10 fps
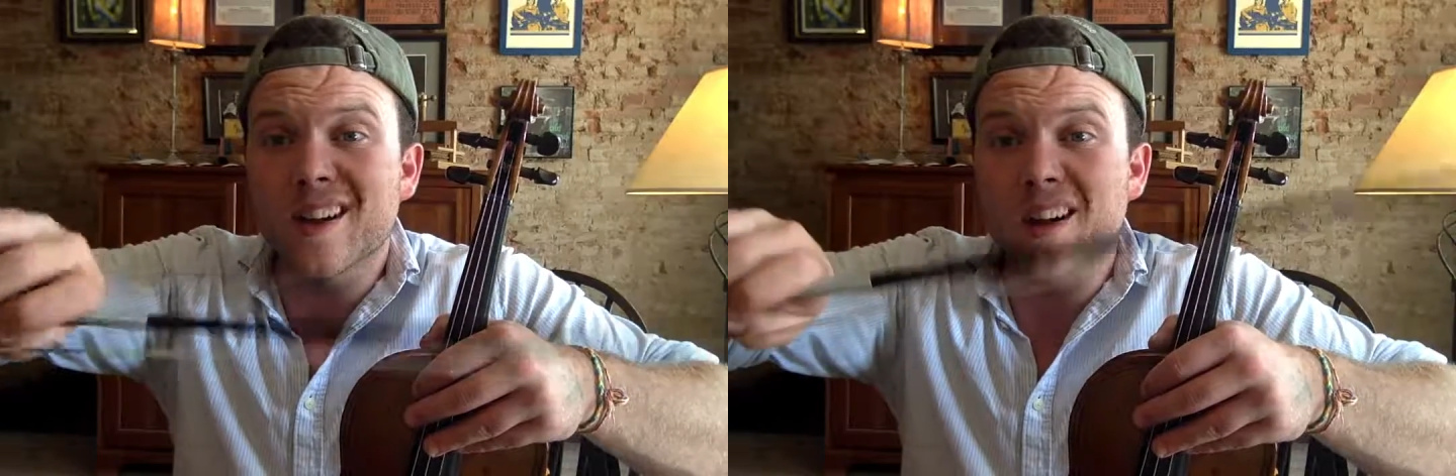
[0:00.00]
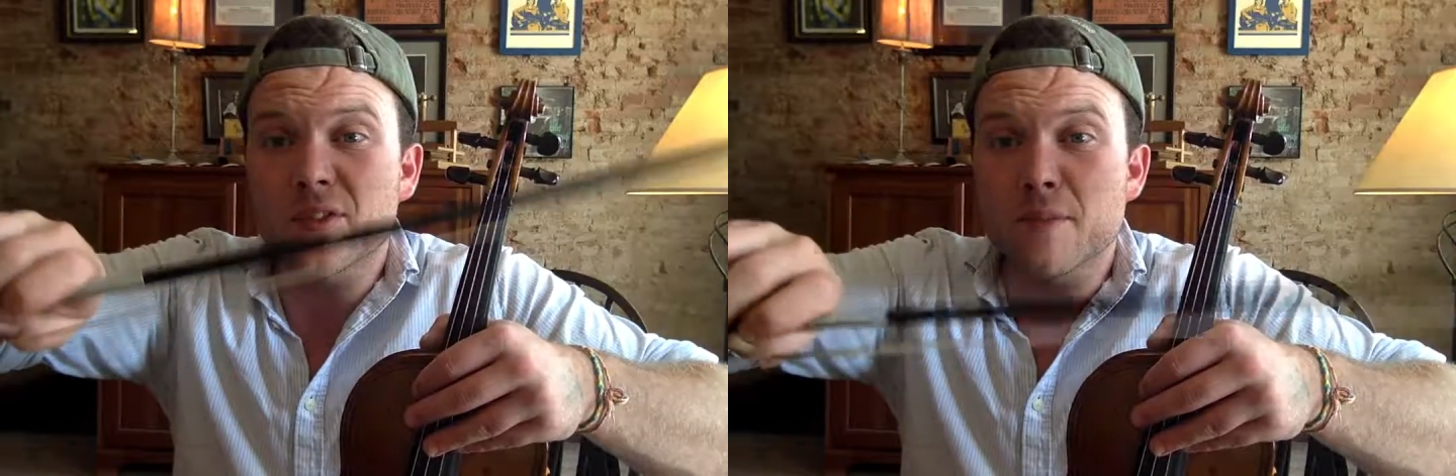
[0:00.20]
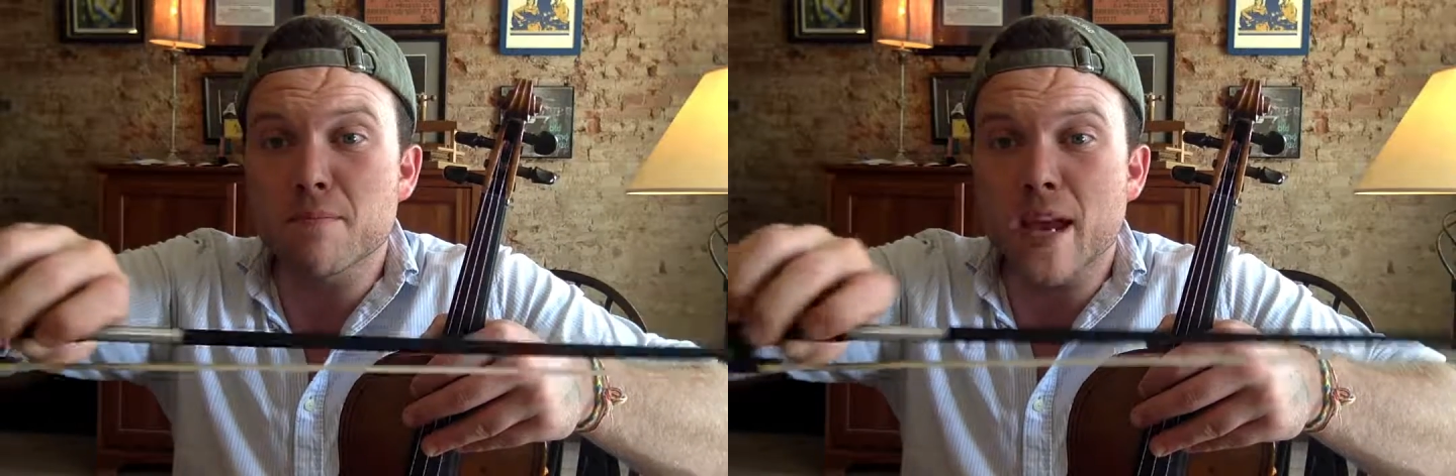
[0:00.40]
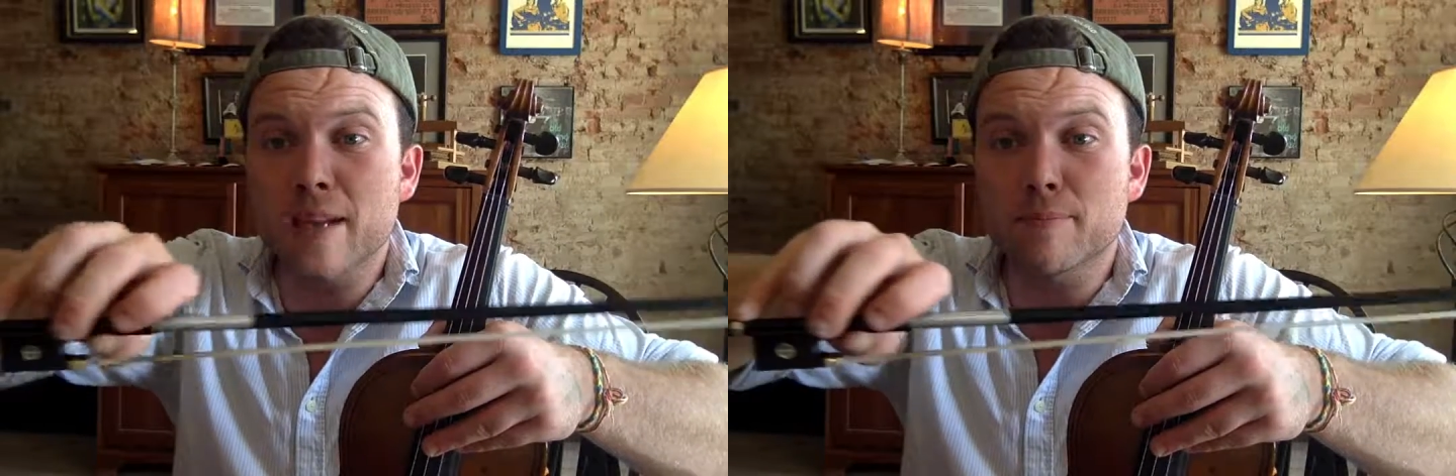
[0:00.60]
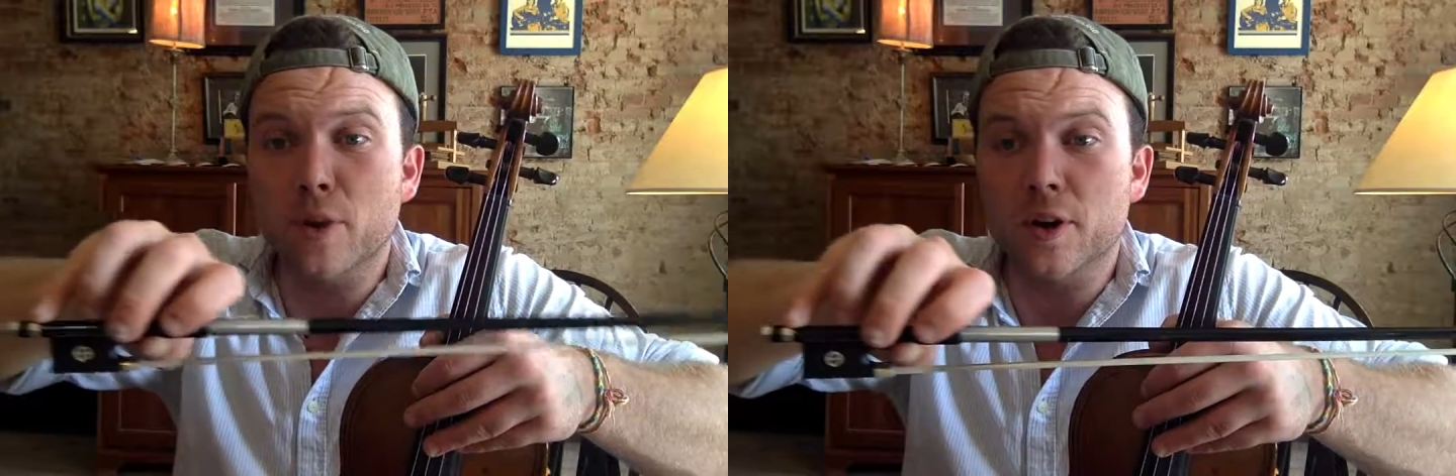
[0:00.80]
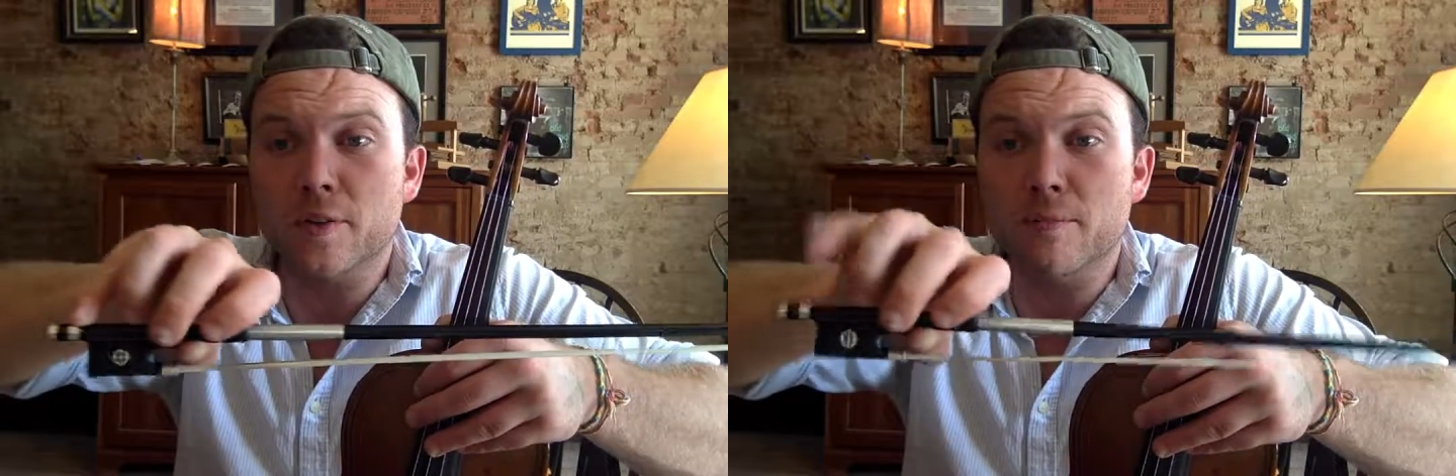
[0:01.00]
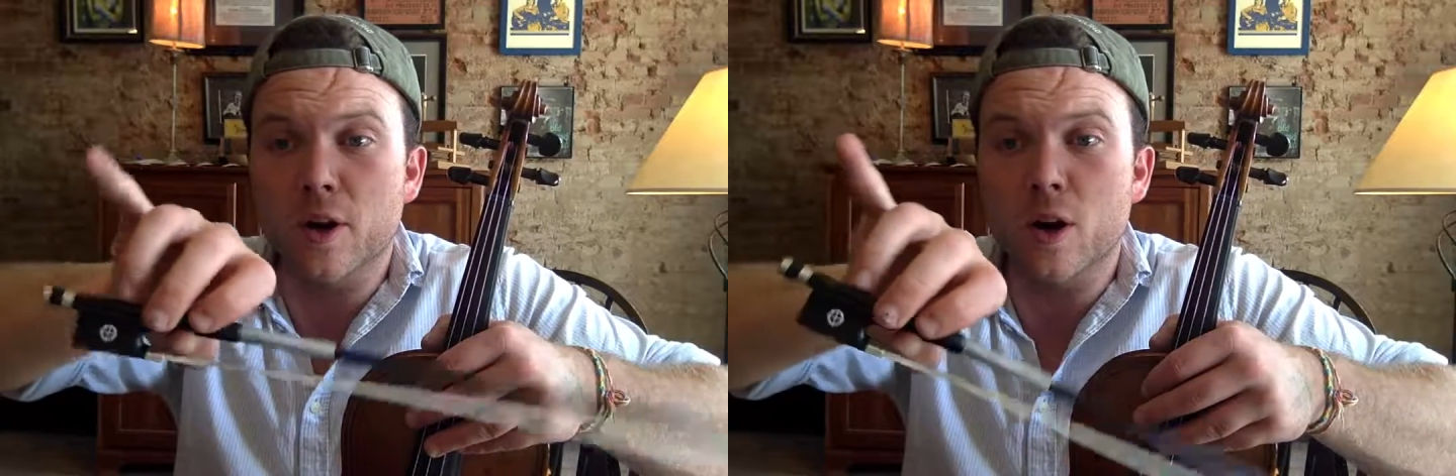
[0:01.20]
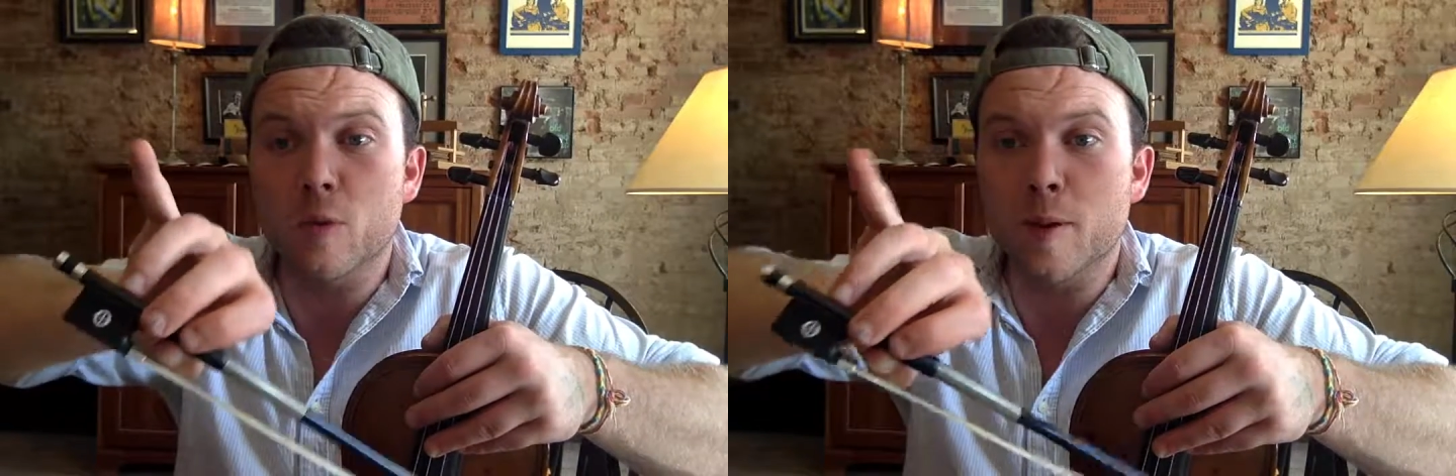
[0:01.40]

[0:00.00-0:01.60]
of the main part of the bow